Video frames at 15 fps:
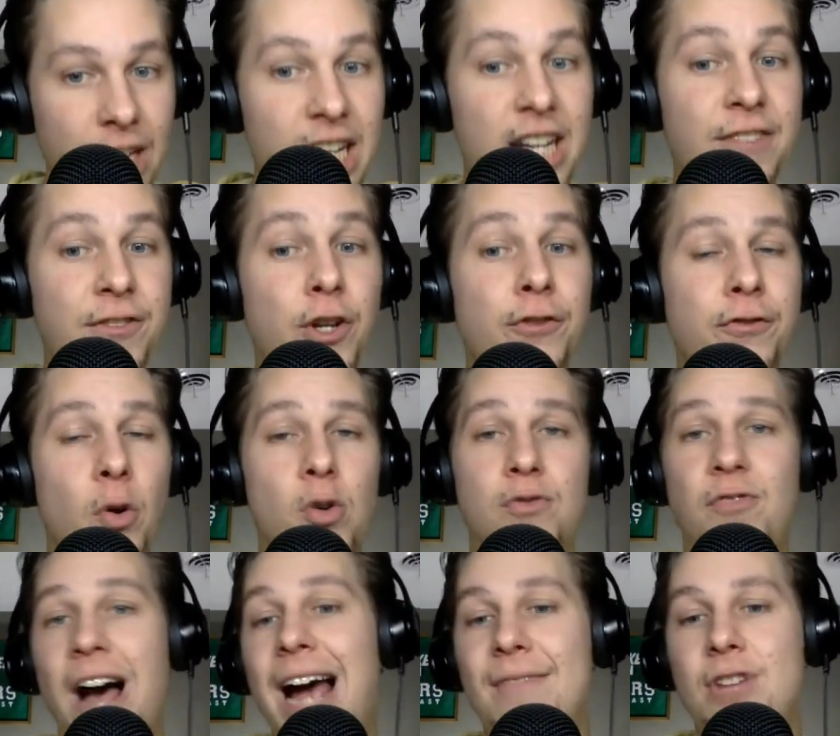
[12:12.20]
if your first
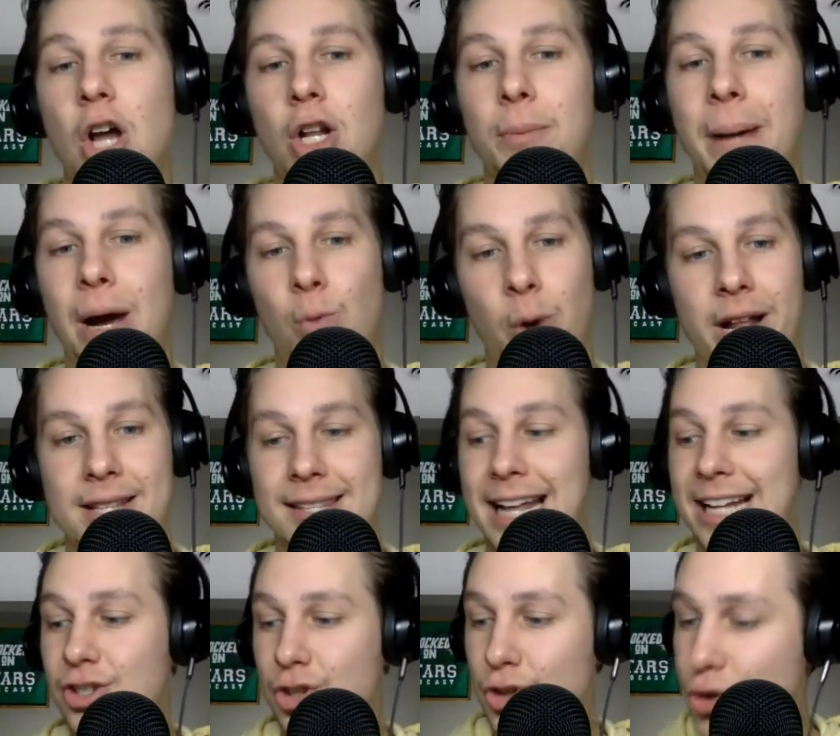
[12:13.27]
$5 bet wins.
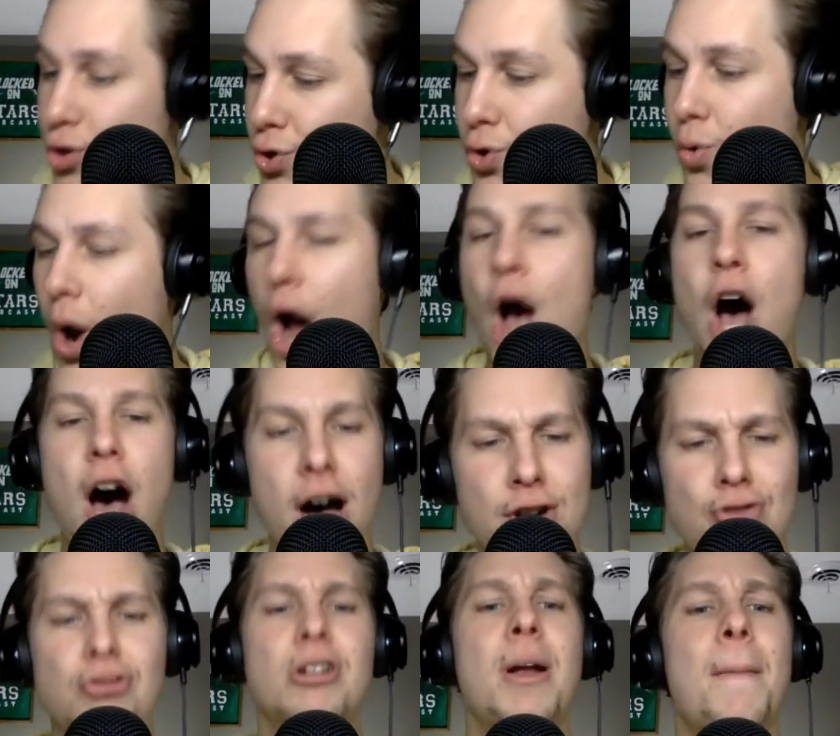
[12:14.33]
That's
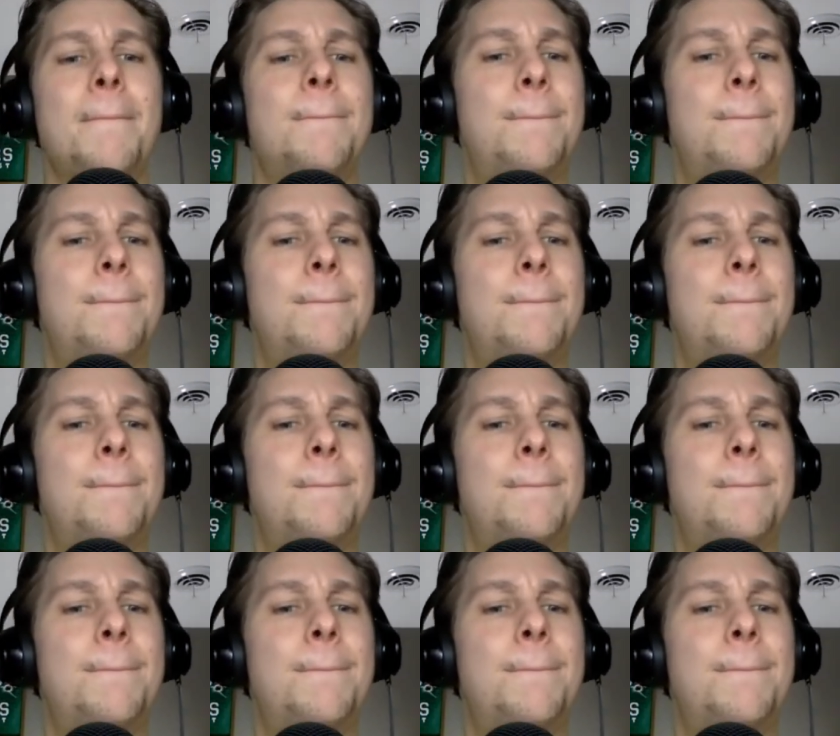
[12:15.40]
$200.